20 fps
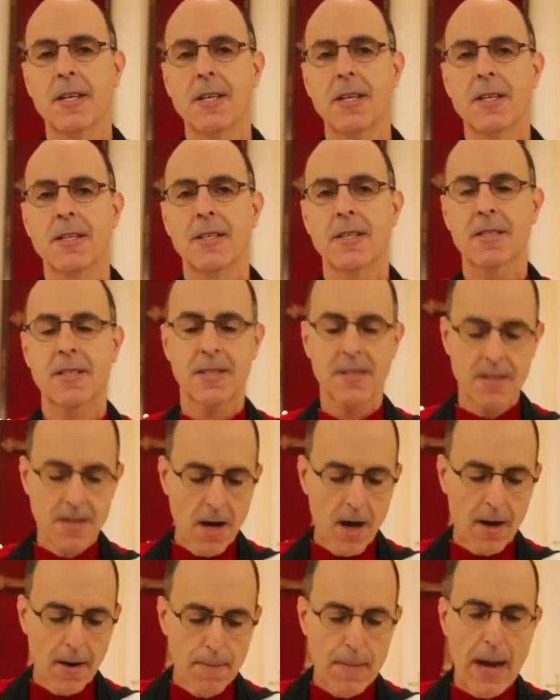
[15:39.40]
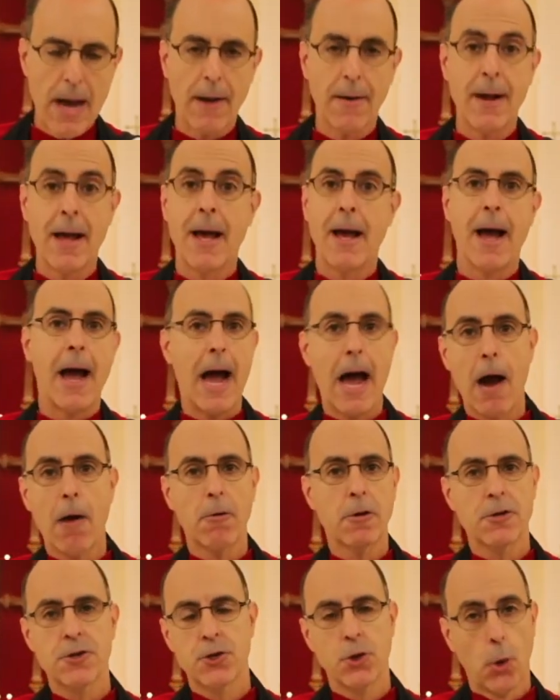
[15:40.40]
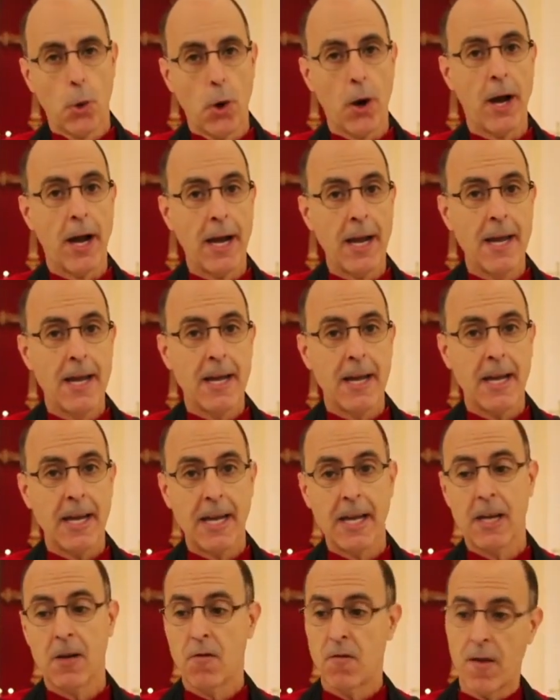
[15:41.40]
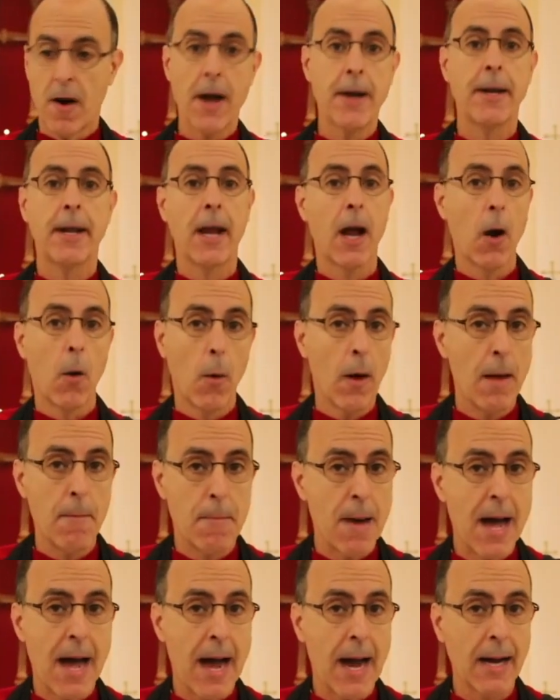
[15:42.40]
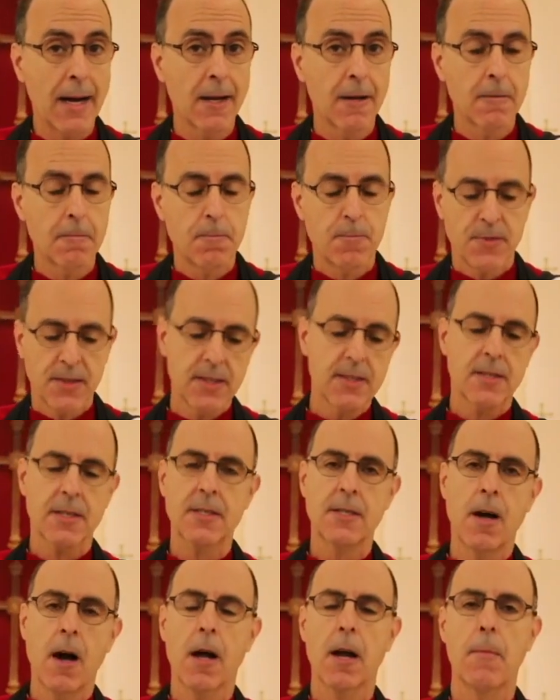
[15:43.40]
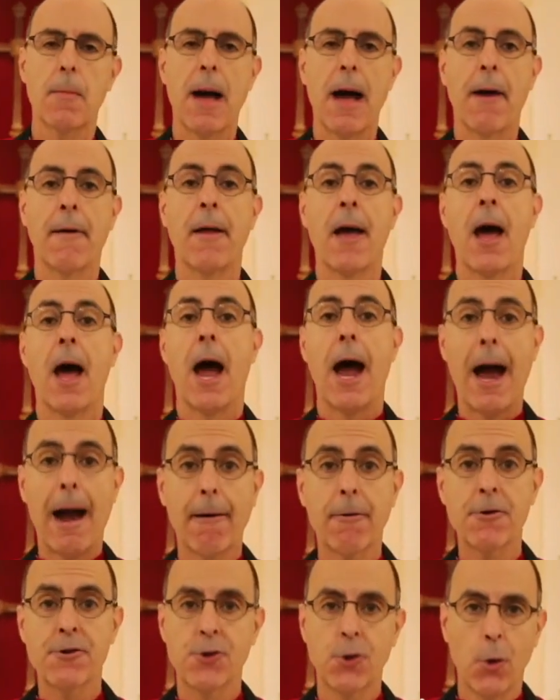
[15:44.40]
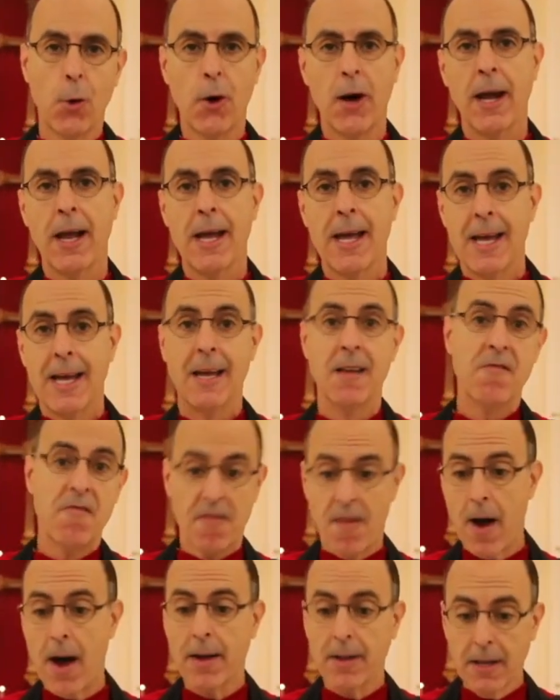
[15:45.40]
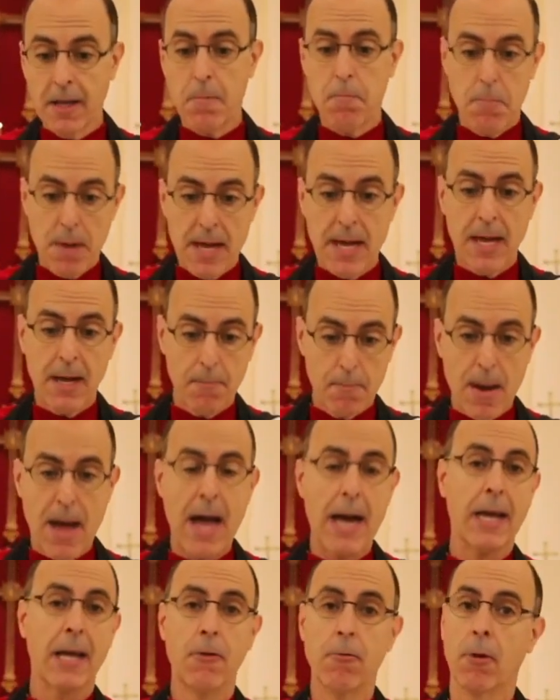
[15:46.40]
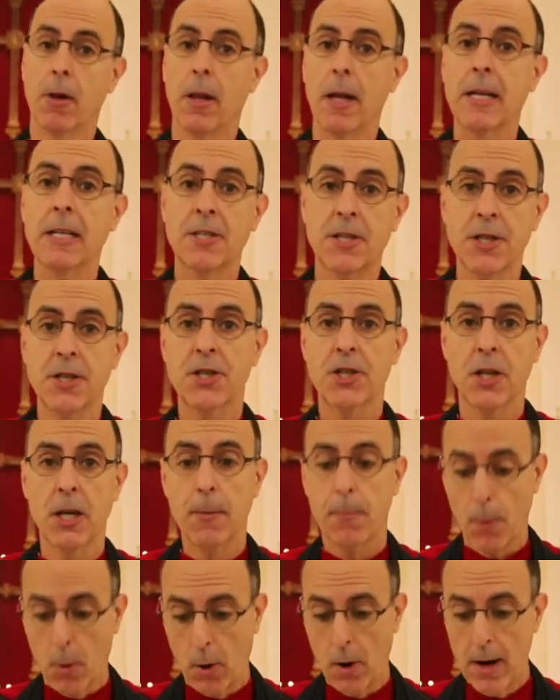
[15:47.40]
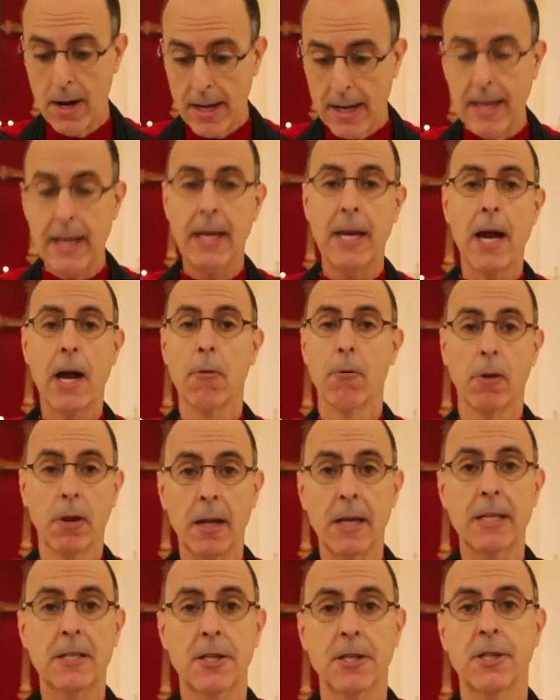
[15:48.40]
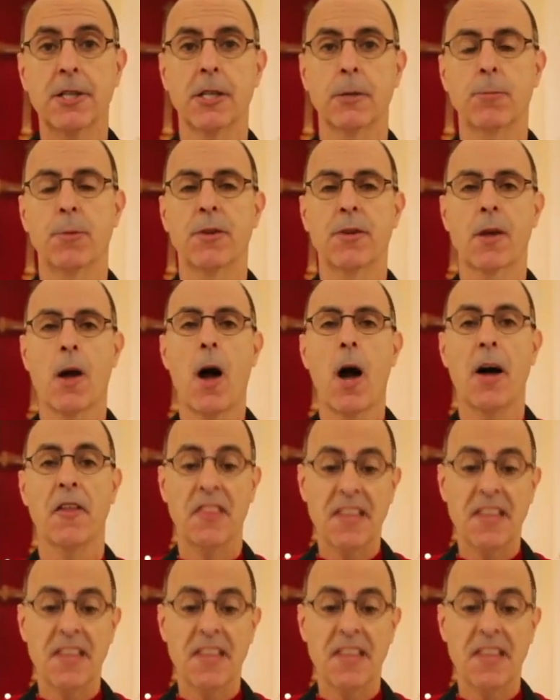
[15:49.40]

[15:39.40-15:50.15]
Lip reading: This is not about our joy in finding our way back. This is not about our joy in finally being back in relationship or in a relationship with God.